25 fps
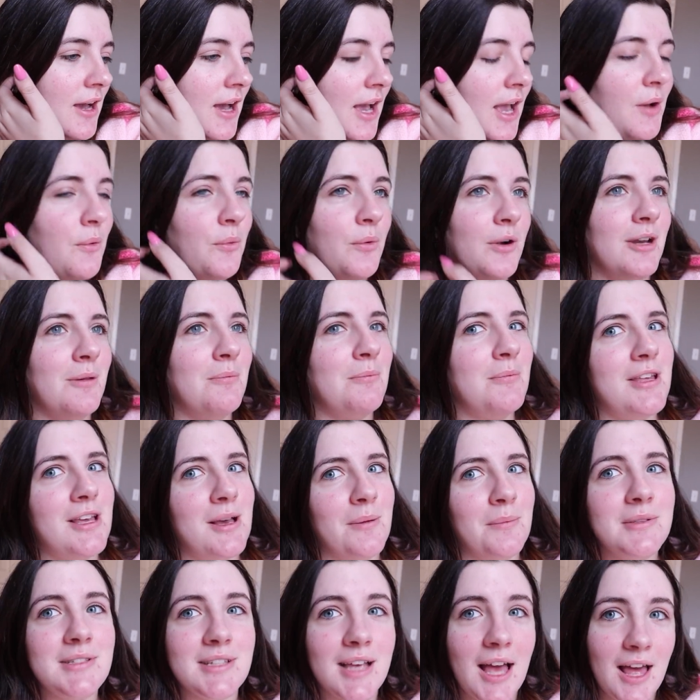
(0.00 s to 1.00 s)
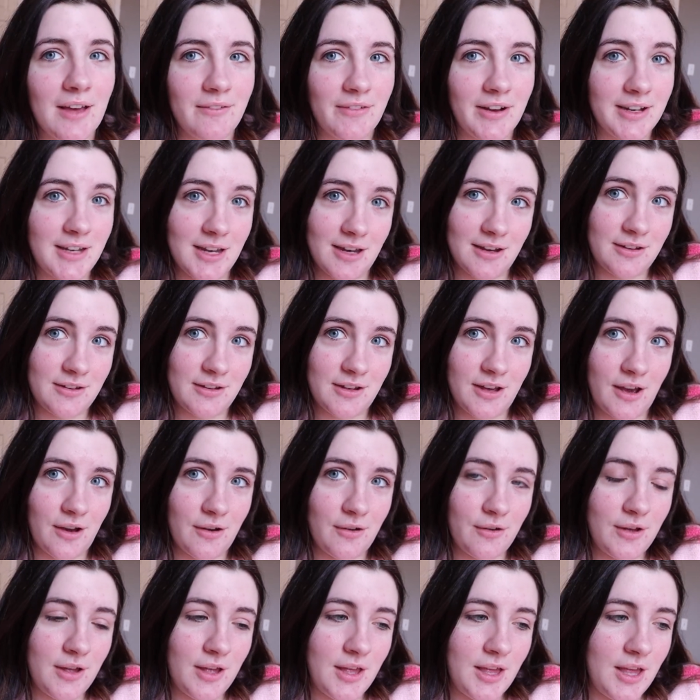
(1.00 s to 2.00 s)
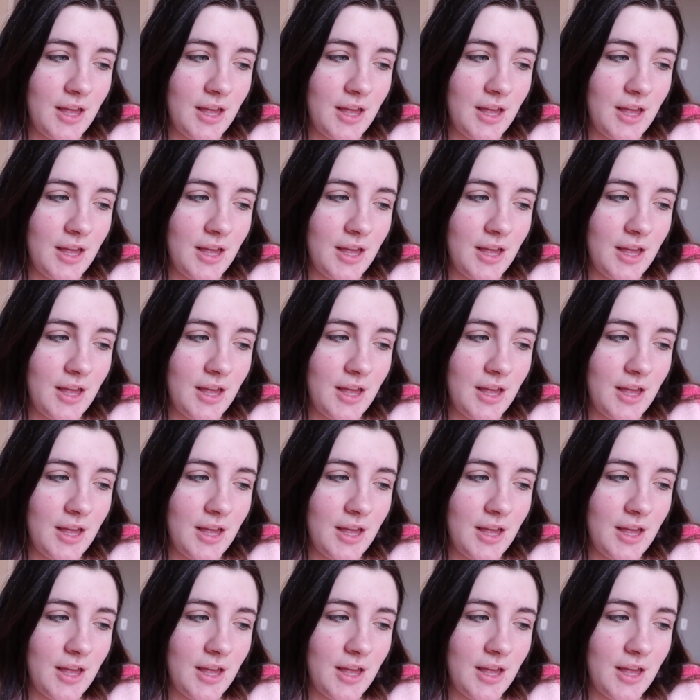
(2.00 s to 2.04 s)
I wouldn't be upset if I didn't go.